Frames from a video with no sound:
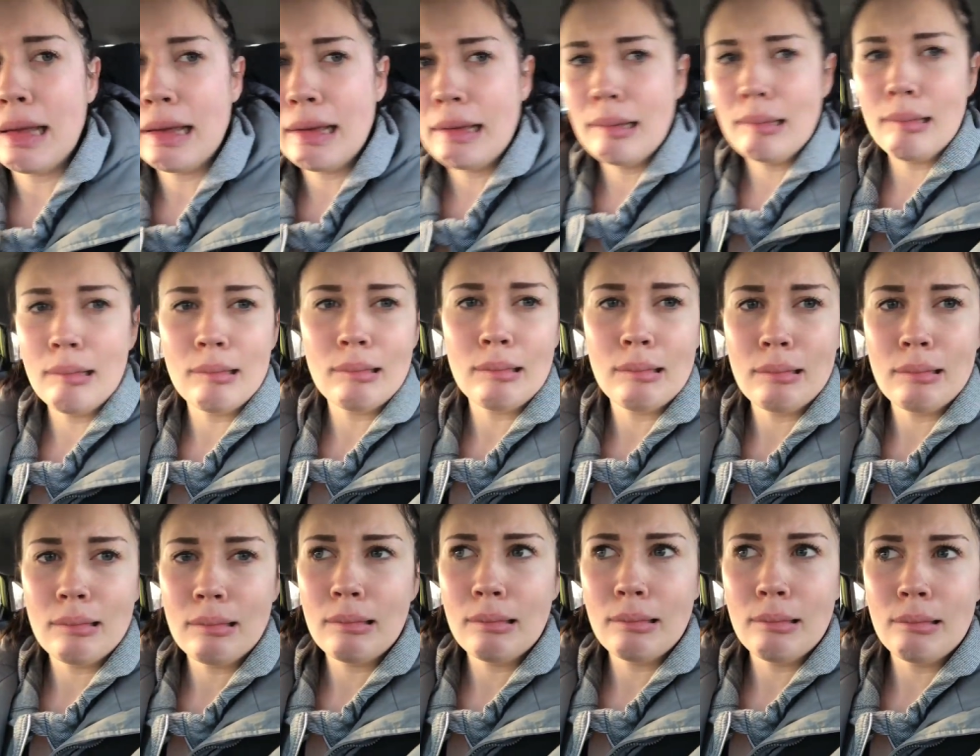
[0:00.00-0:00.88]
know
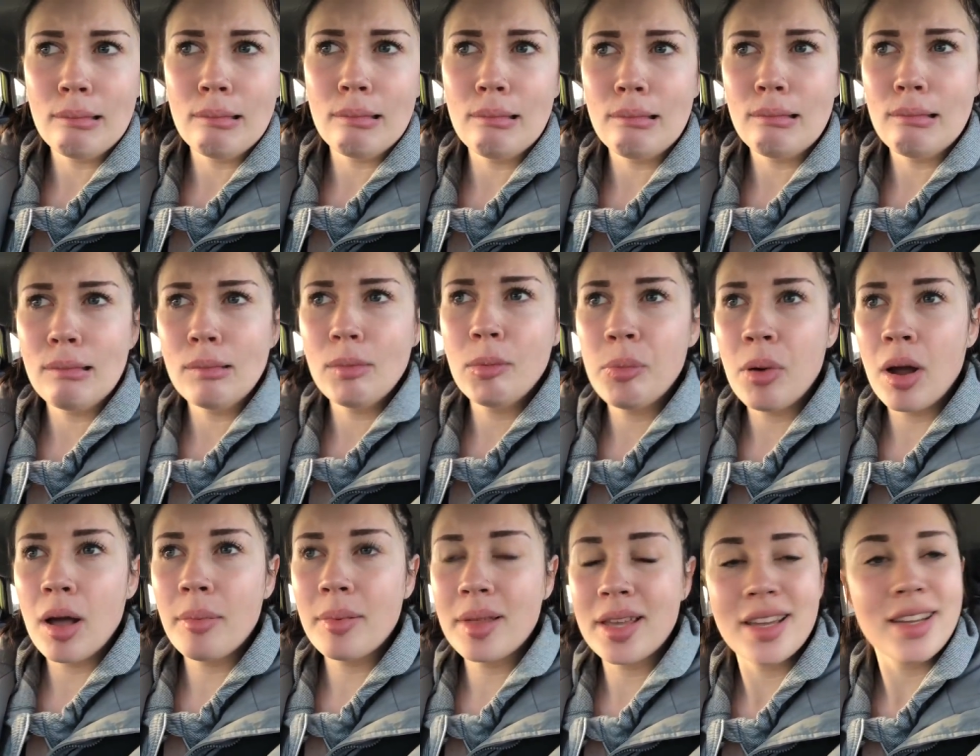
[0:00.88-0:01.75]

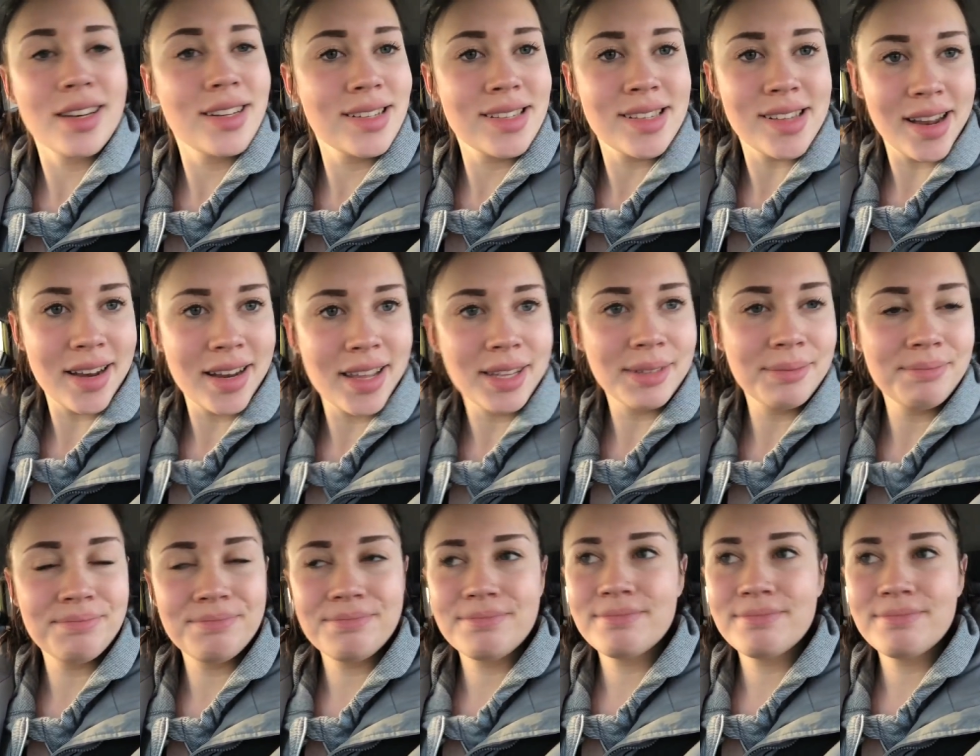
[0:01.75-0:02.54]
probably going to study.